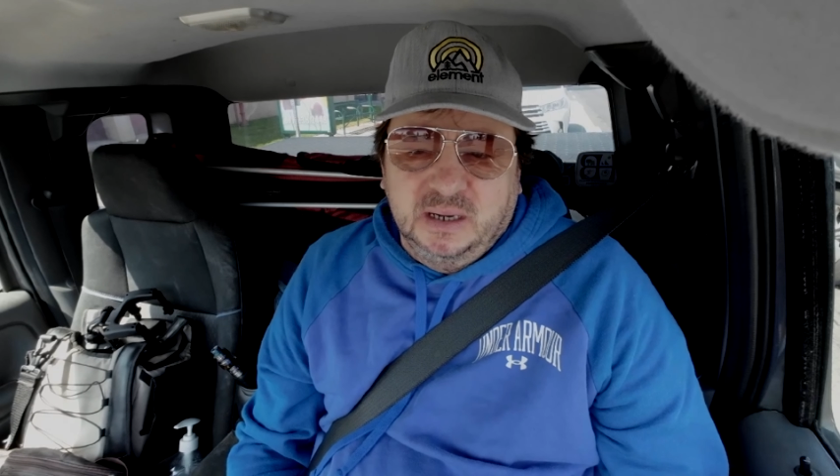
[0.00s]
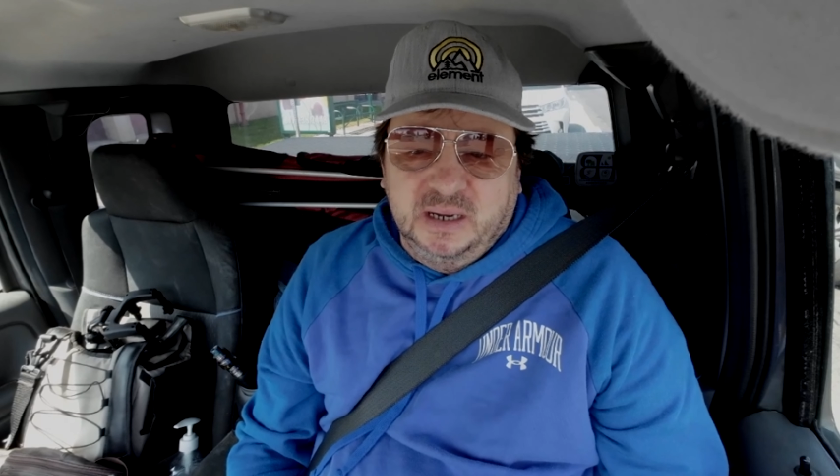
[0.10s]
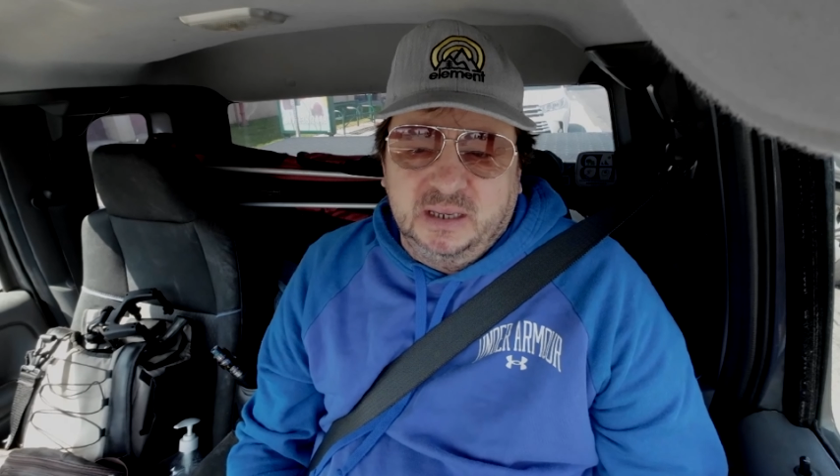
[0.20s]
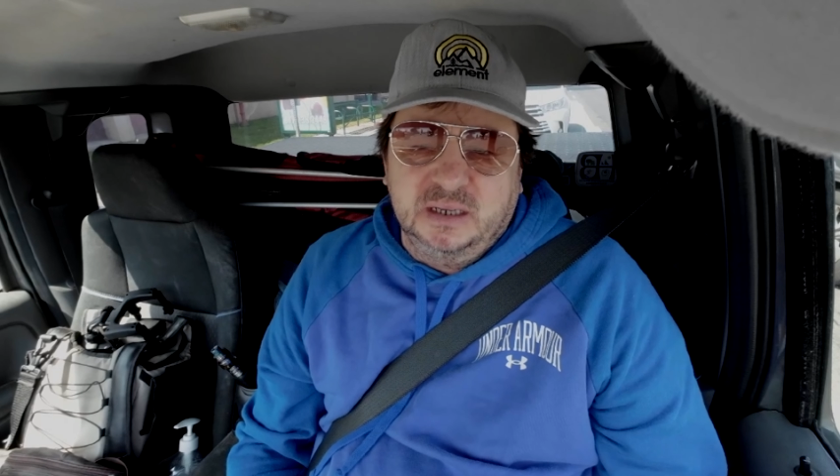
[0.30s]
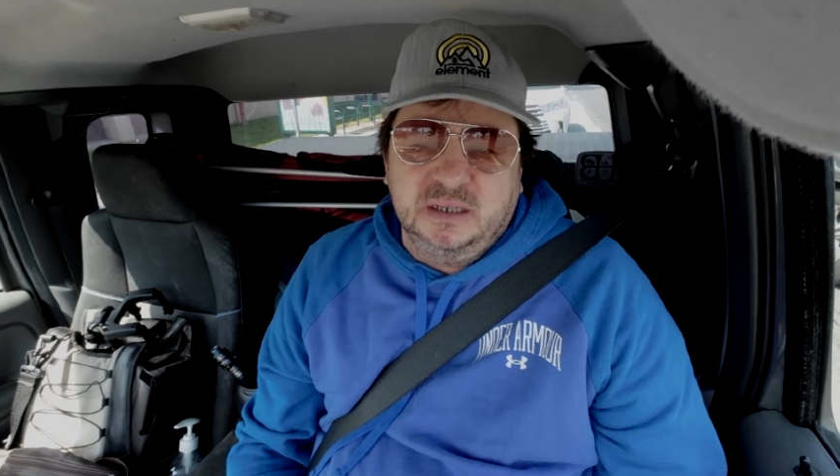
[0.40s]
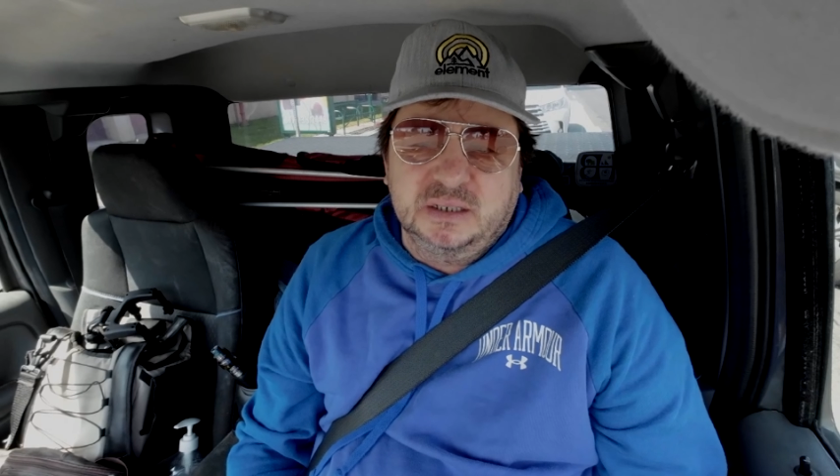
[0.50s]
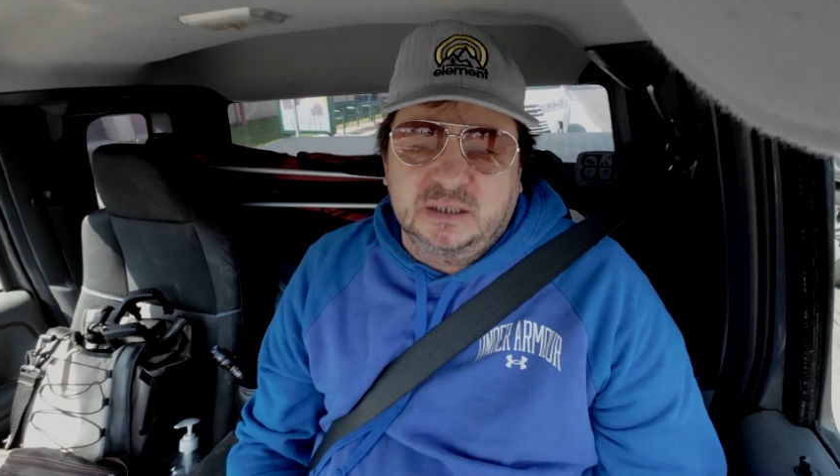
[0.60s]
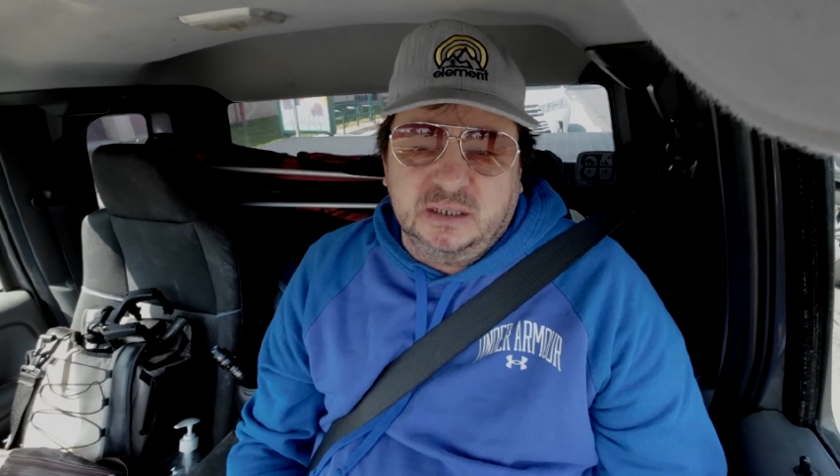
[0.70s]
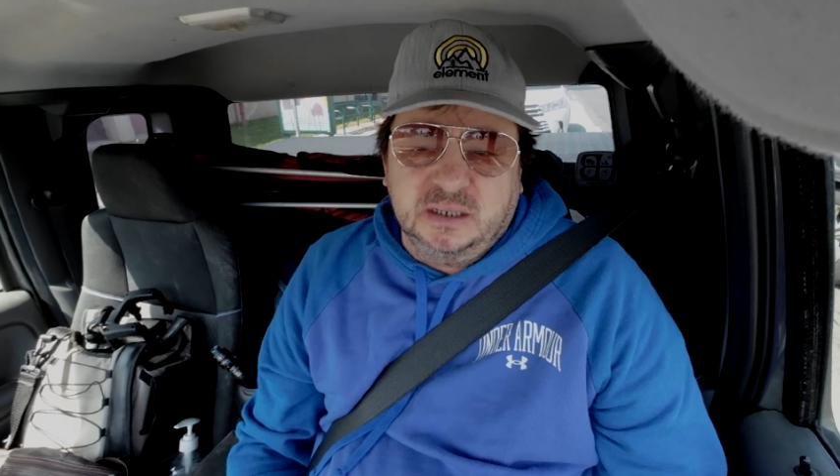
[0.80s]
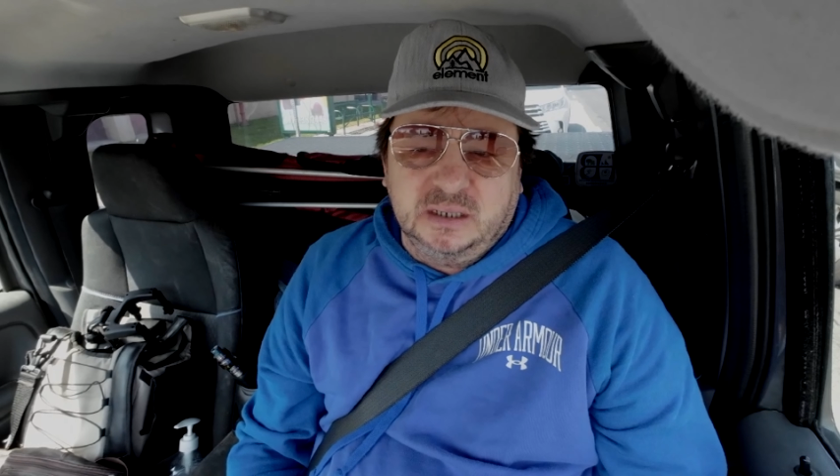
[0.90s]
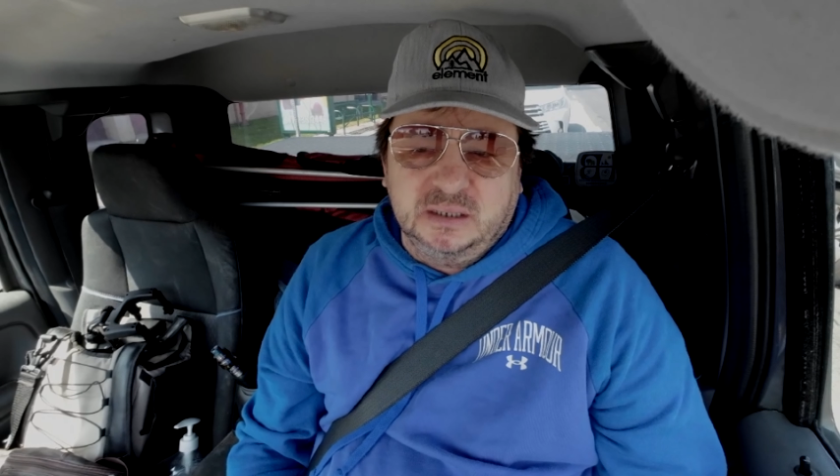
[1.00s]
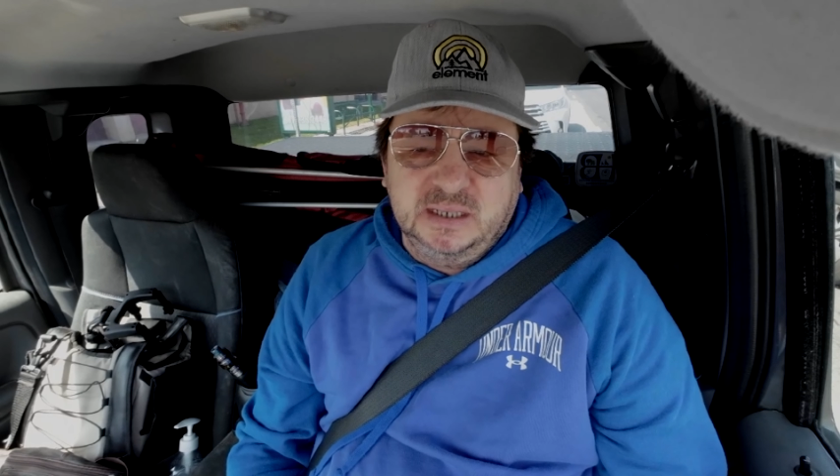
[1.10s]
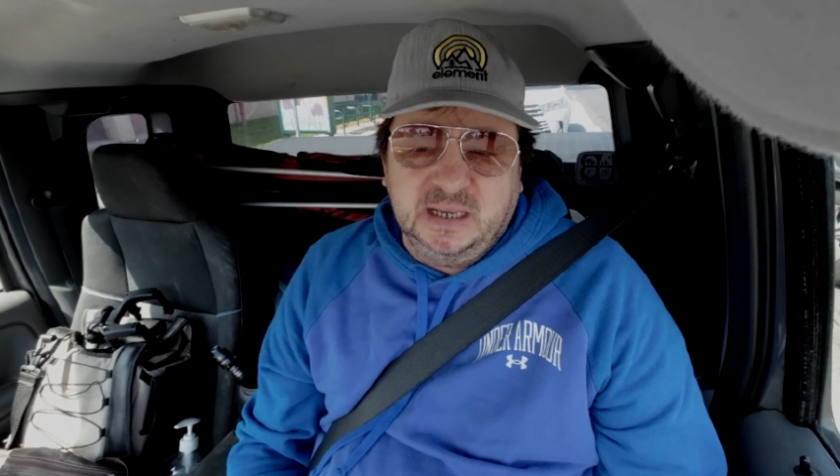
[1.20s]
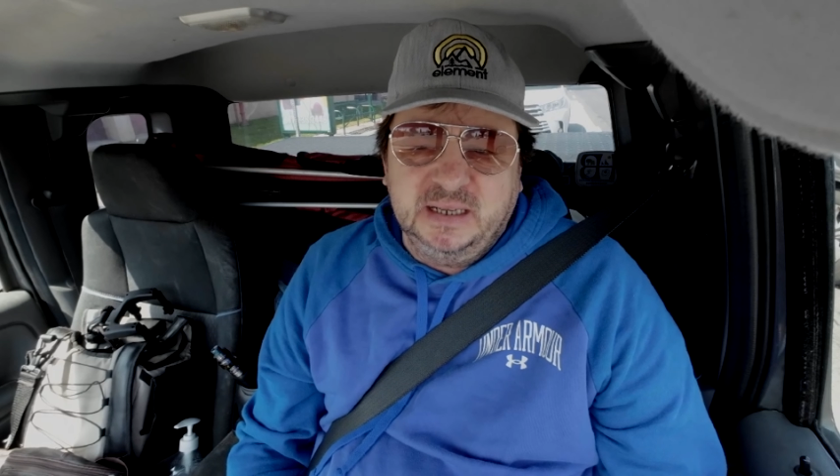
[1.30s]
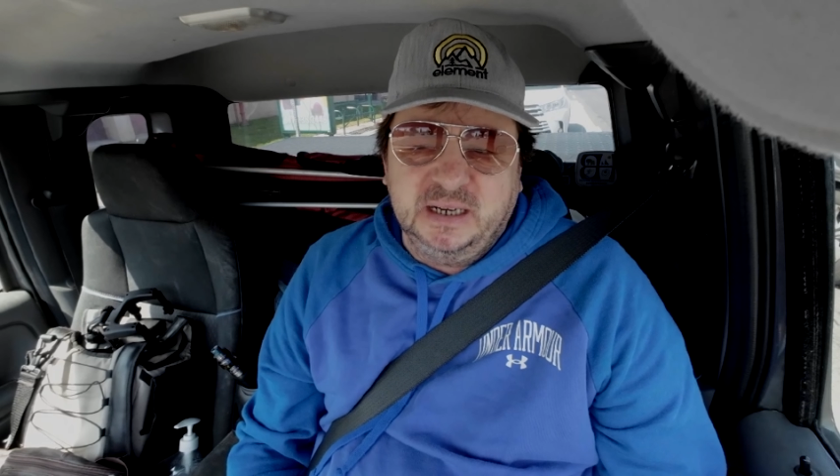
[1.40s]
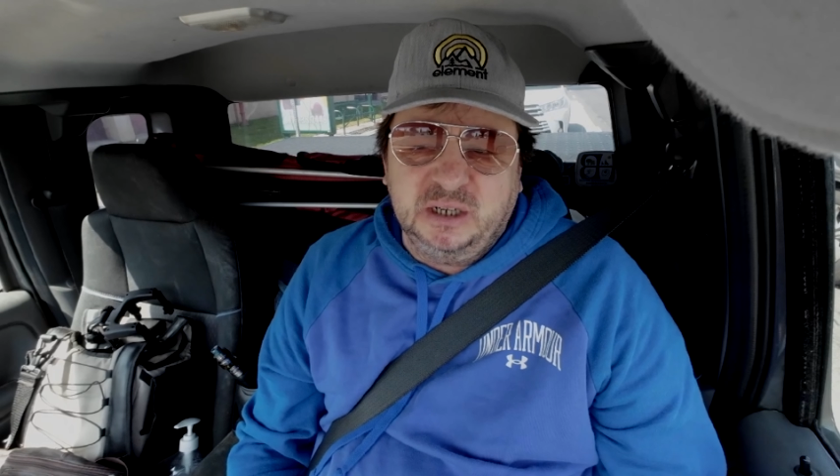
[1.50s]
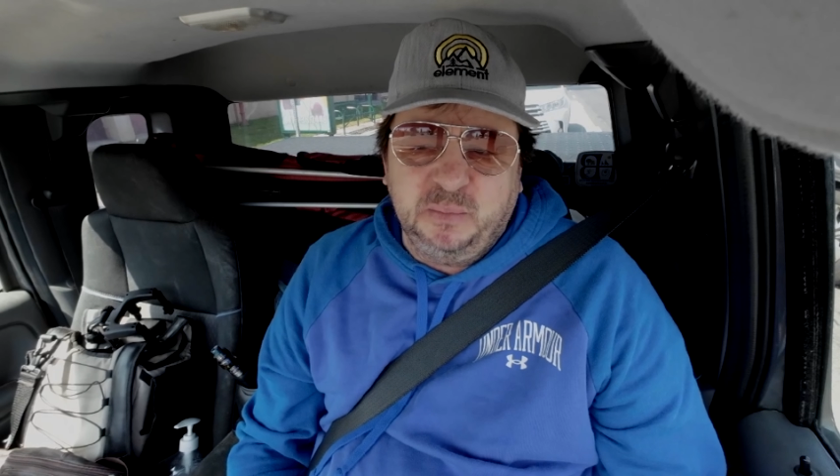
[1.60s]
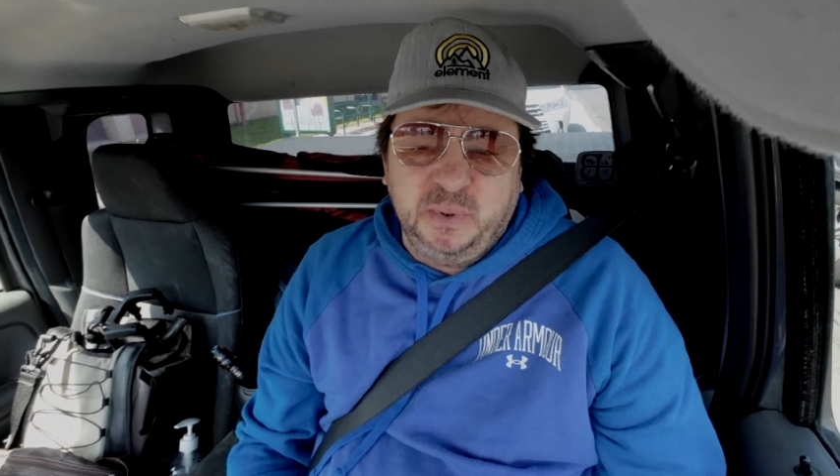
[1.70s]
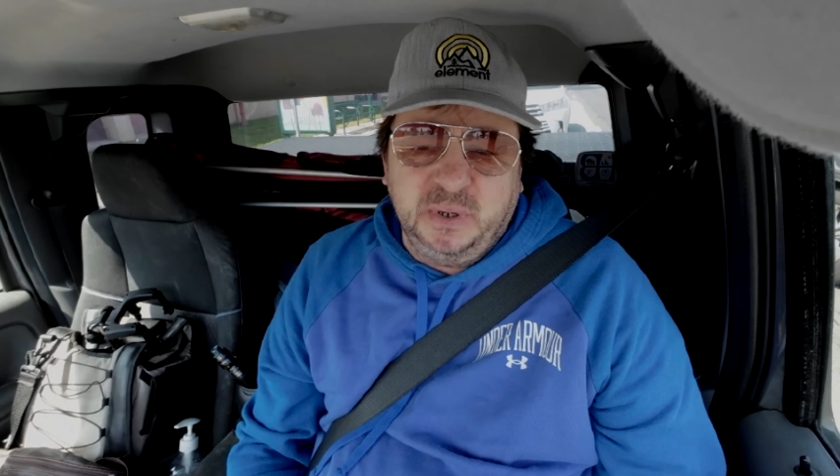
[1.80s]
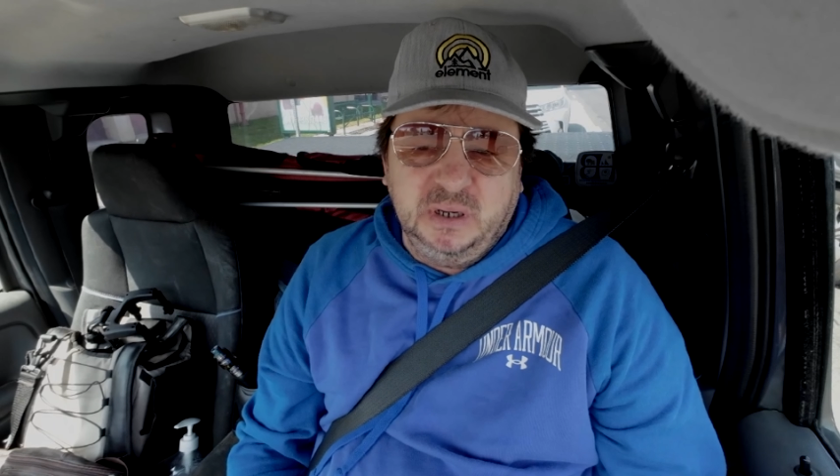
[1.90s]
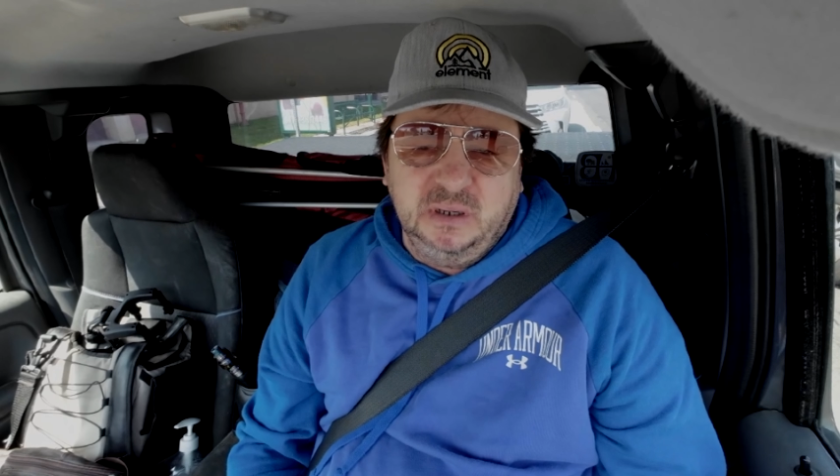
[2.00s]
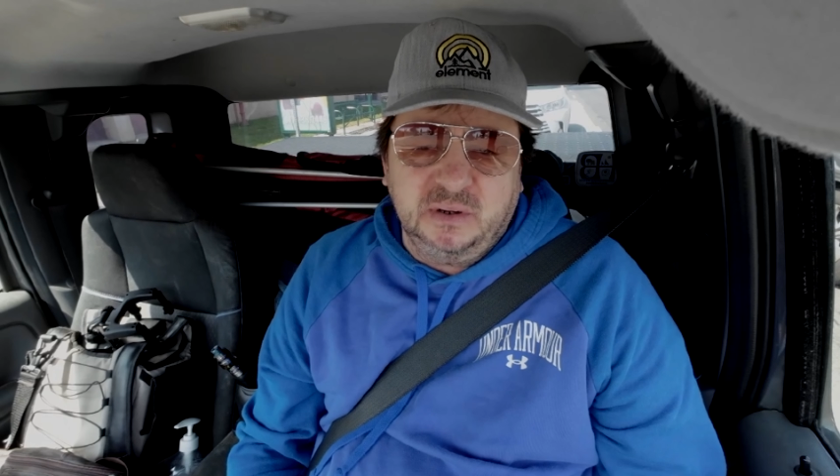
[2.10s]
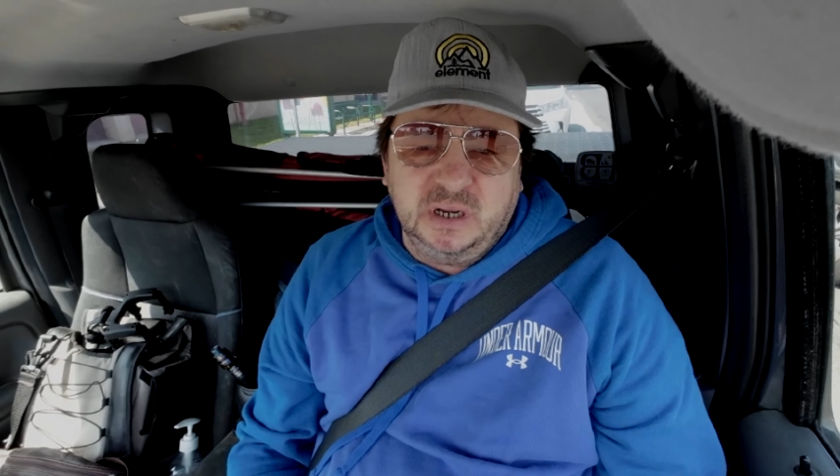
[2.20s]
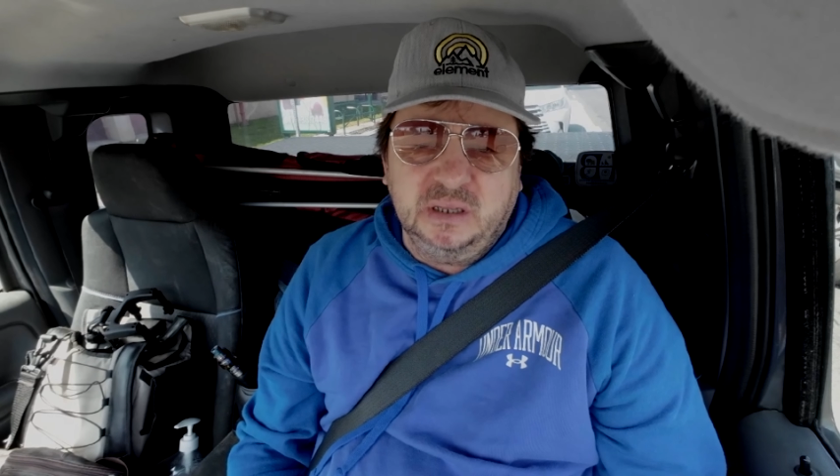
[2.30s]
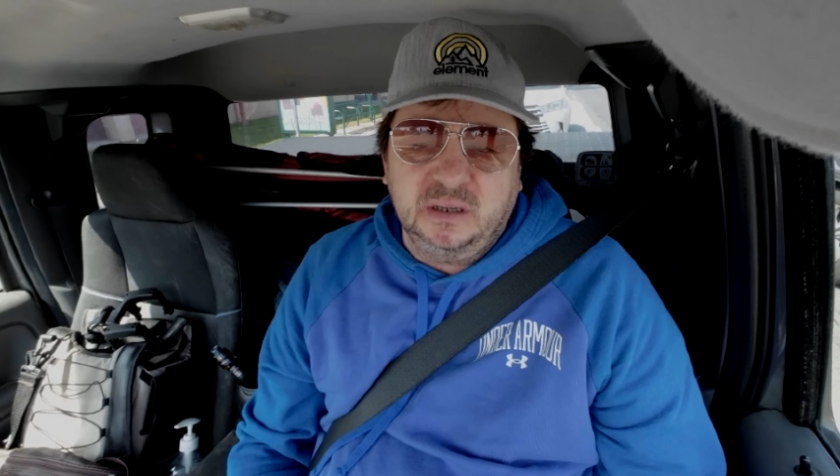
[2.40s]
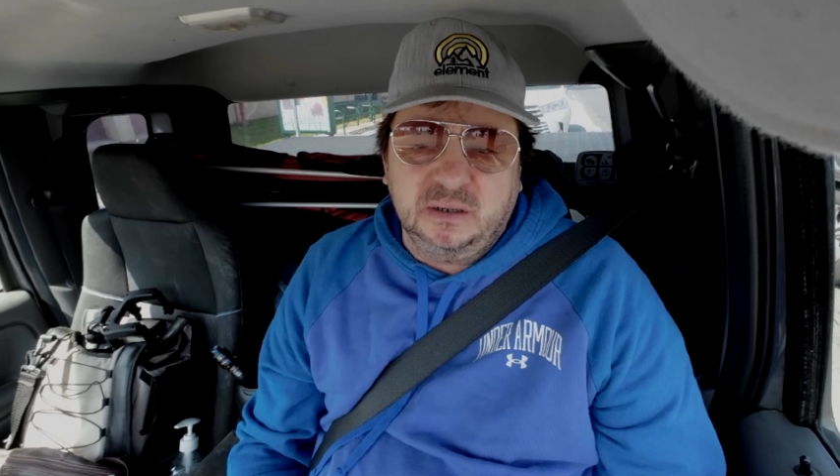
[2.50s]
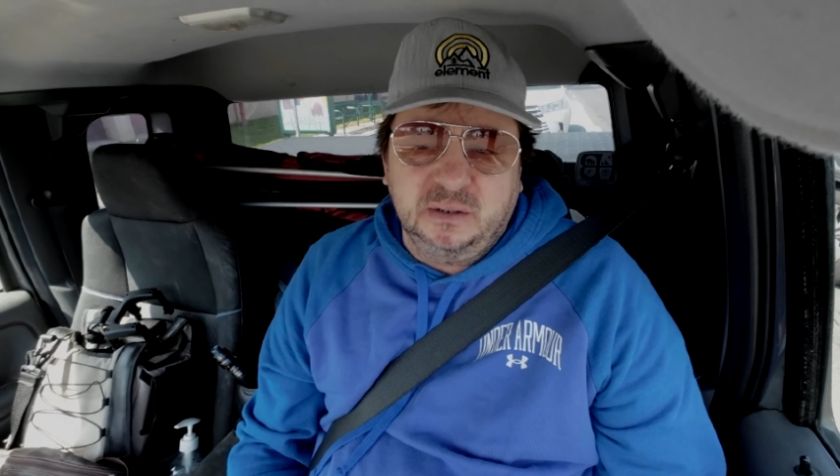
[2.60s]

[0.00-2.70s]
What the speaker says: It is 1080p rendered